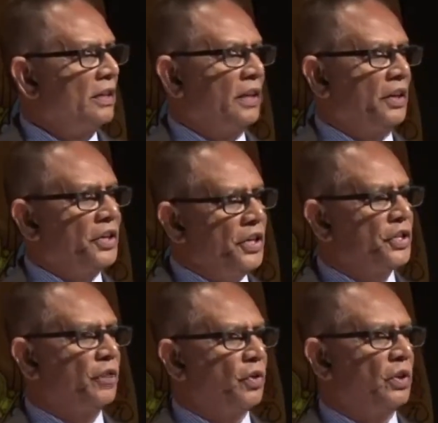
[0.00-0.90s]
the
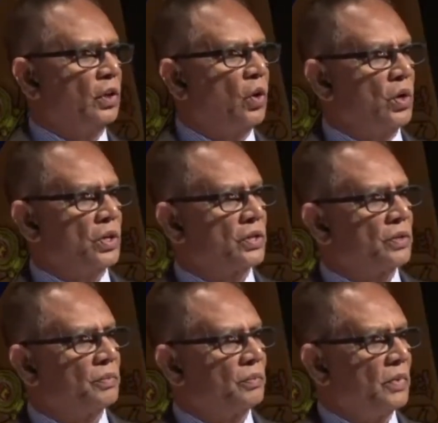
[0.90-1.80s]
teacher for the
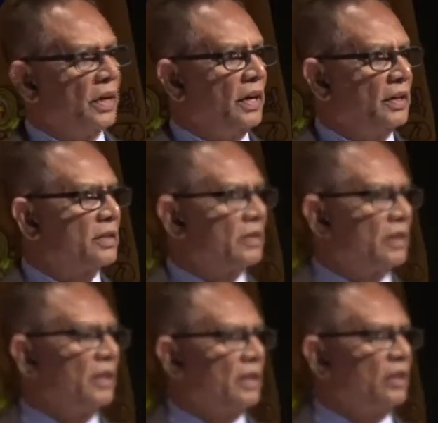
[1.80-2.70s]
course is
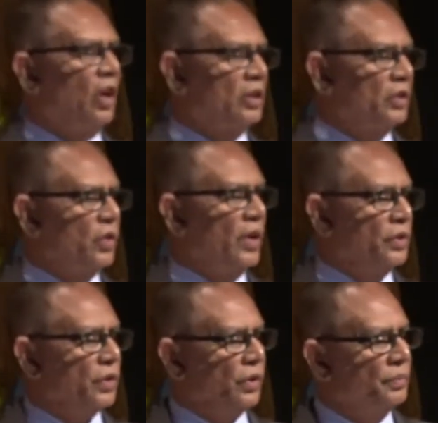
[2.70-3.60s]
Dr.
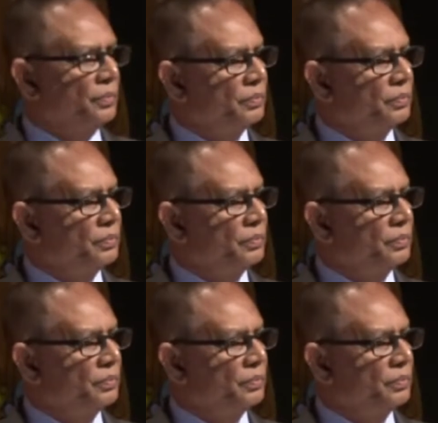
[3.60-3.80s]
So-and-so.